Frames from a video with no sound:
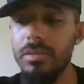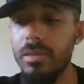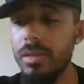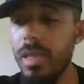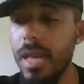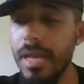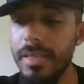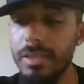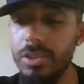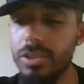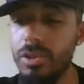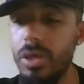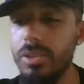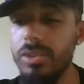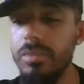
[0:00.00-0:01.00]
the Lions,
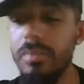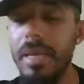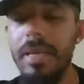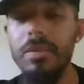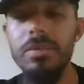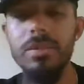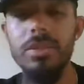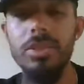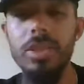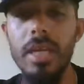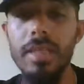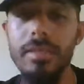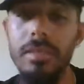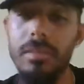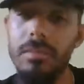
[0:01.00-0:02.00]
Chargers, Bengals, and
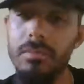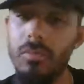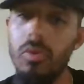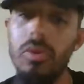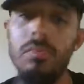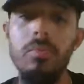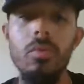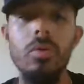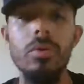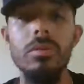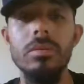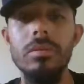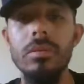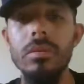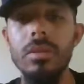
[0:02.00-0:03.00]
Jets, a little more
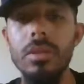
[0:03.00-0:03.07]
important,